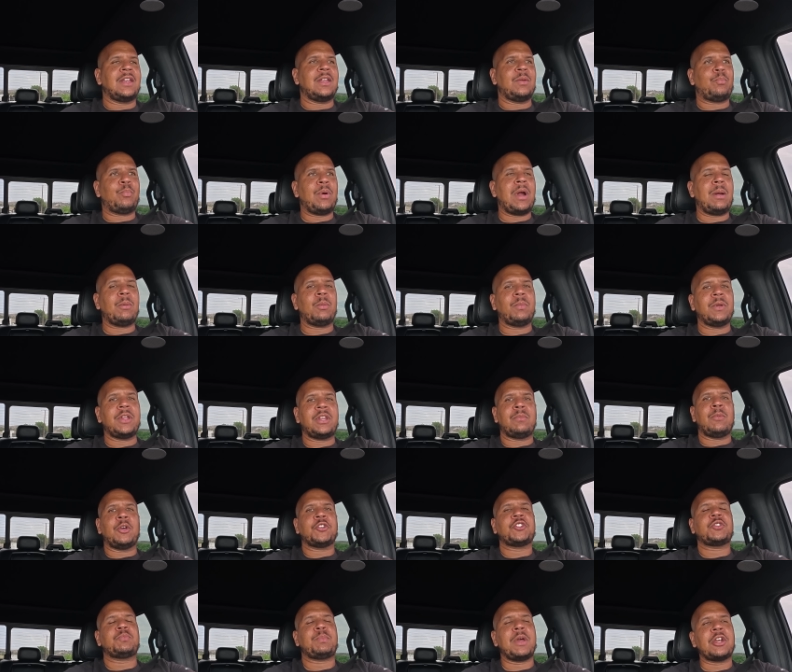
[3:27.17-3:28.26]
probably the
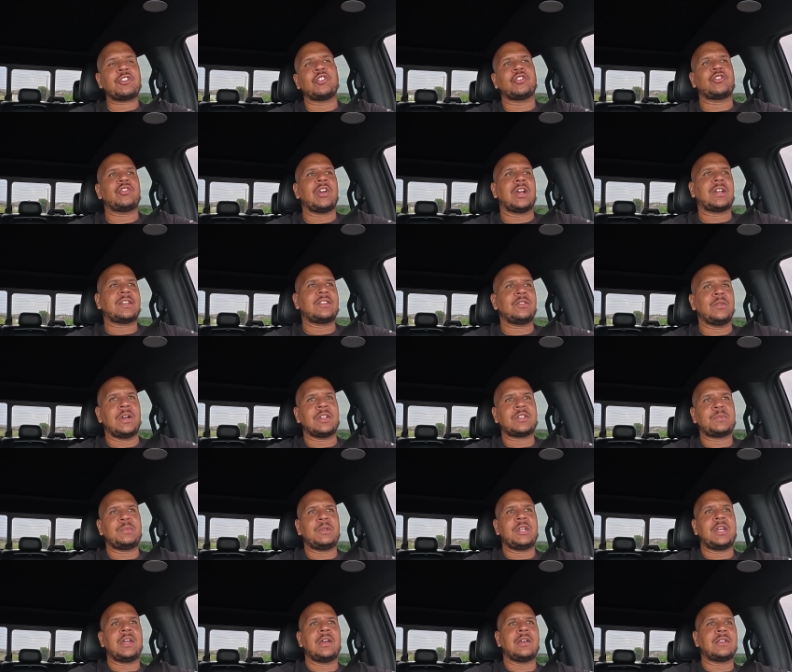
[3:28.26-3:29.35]
most special truck to us
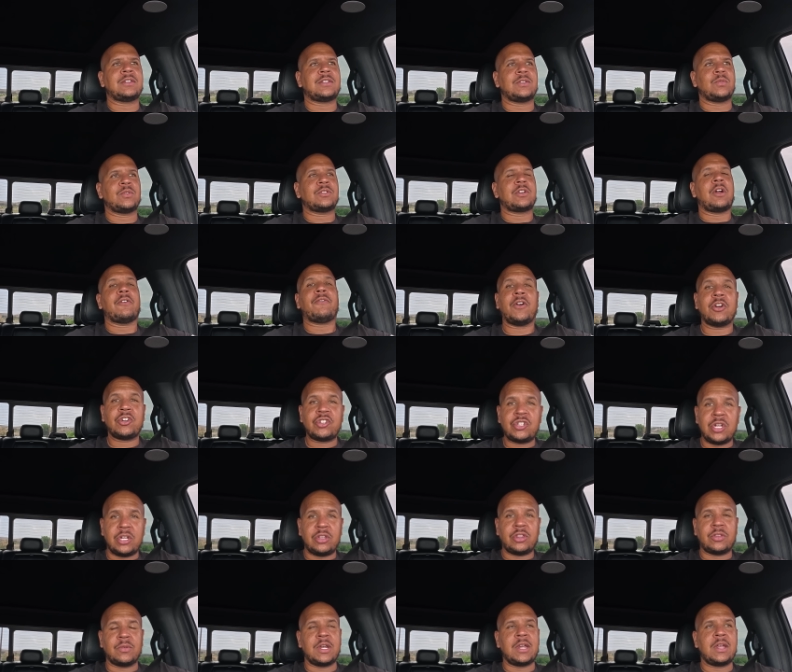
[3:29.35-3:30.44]
because it was our first
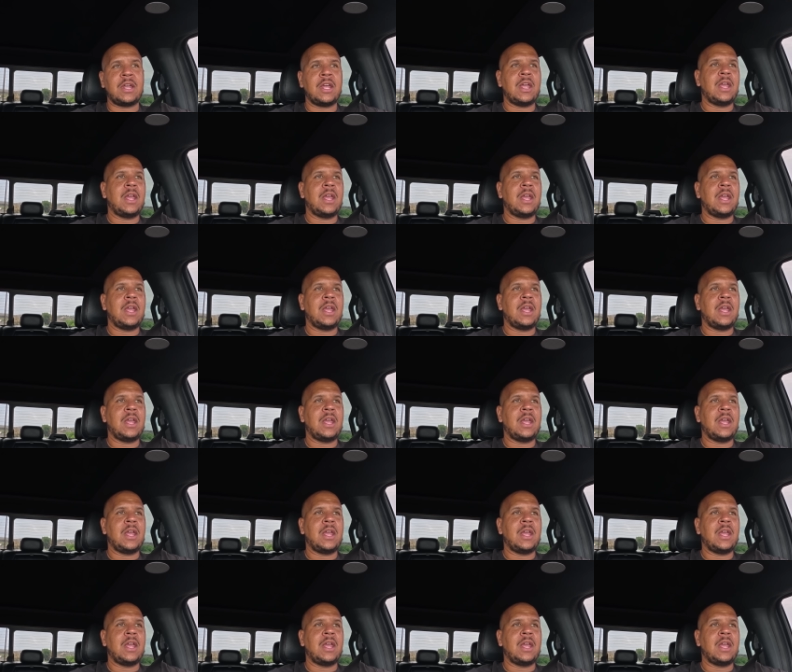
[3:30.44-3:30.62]
Gen 3.